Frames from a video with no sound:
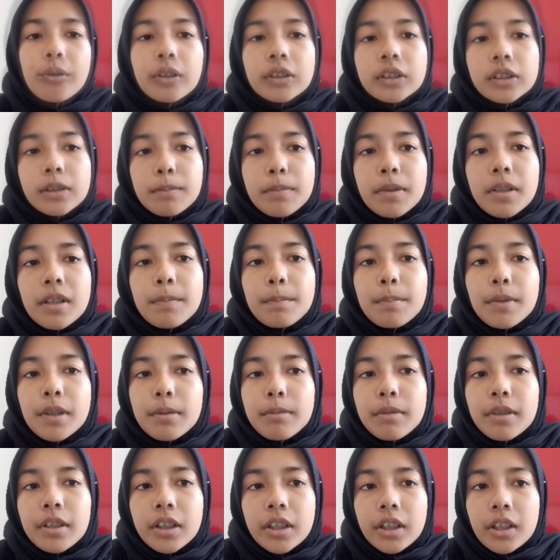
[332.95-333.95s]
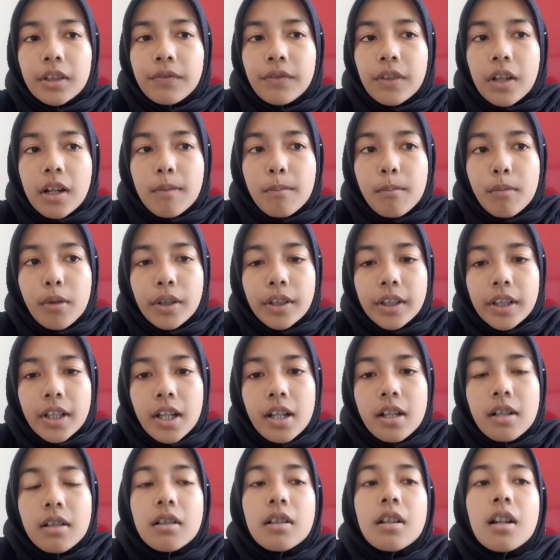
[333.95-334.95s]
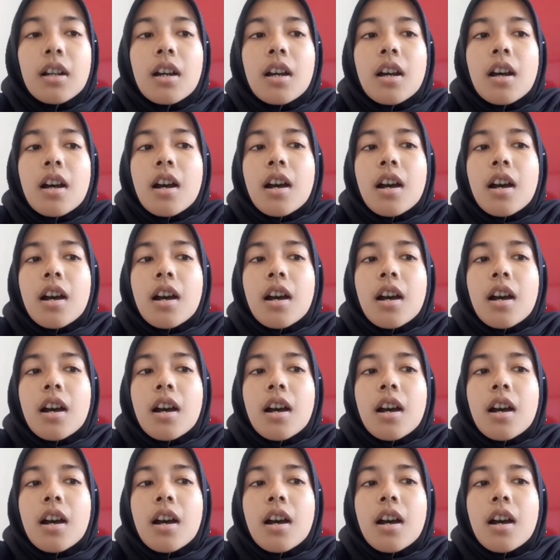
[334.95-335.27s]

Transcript: Reusable primitive are modeled